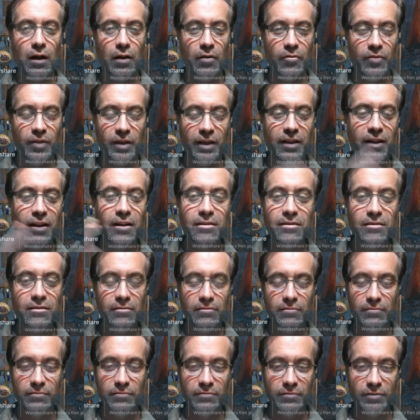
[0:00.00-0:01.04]
they didn't
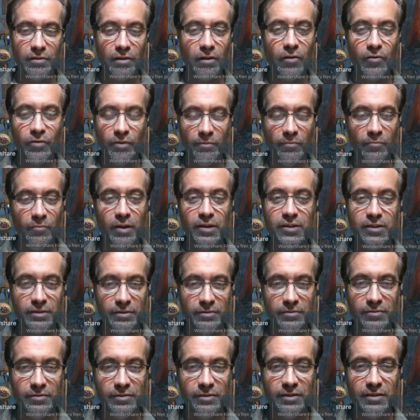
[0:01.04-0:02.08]
call them
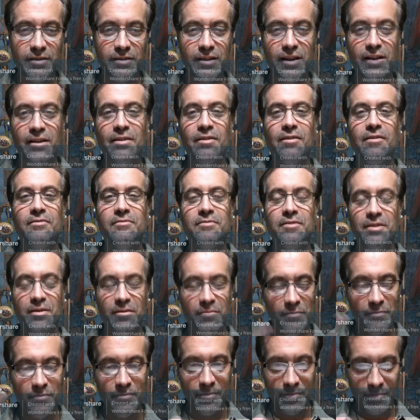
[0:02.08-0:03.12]
wizards, they called
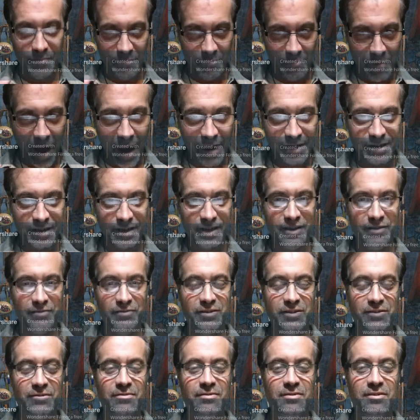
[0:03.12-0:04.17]
them magic
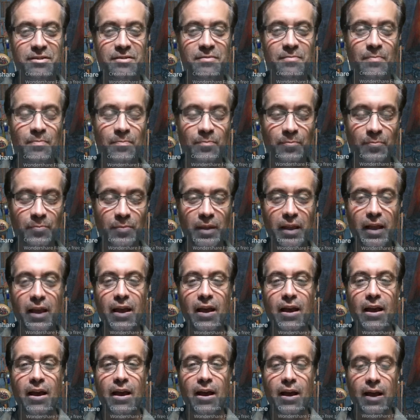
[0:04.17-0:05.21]
users.
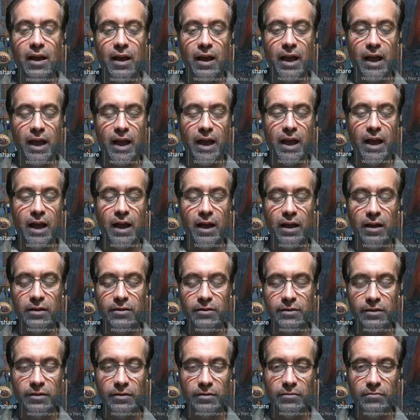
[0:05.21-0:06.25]

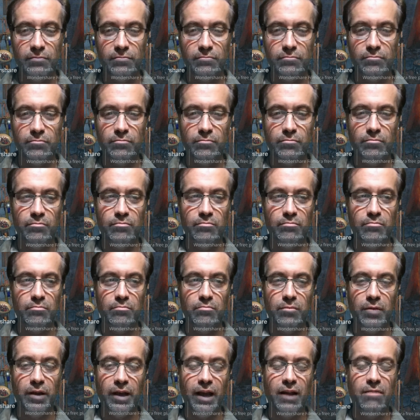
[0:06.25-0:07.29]
And
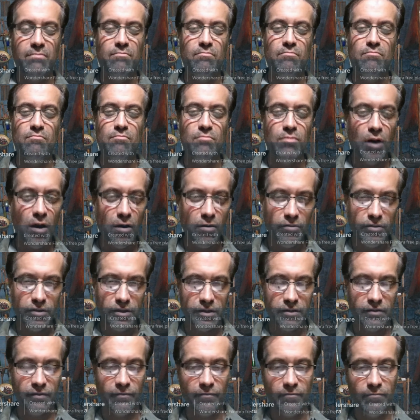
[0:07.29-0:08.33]
in
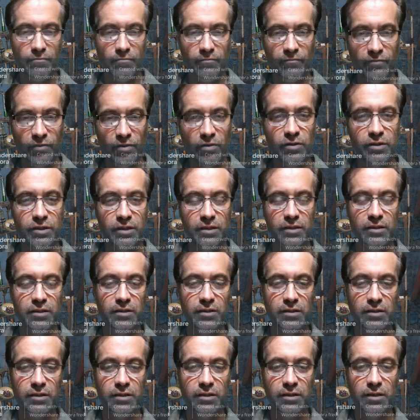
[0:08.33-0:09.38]
most
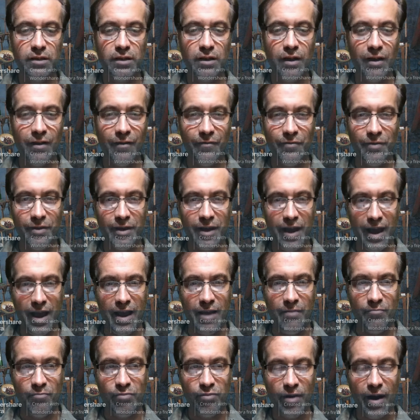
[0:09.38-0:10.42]
versions of the
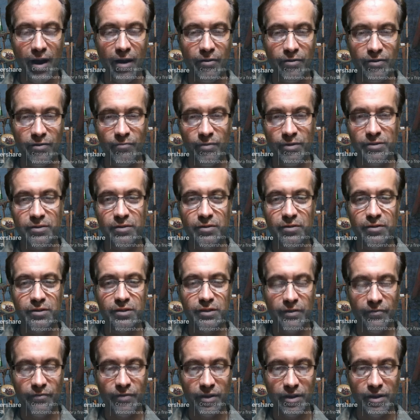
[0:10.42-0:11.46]
game prior to Wizards
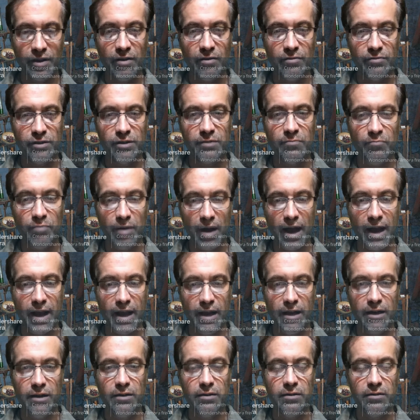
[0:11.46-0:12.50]
of the Coast
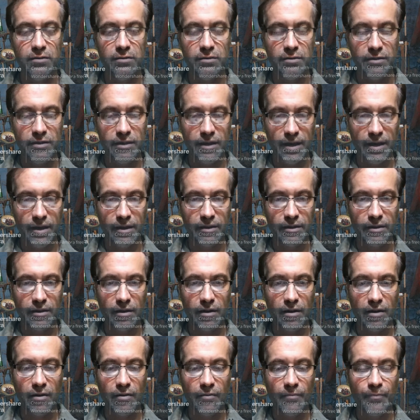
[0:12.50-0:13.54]
buying
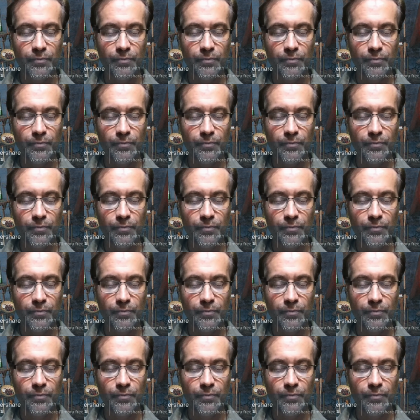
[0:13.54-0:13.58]
TSR,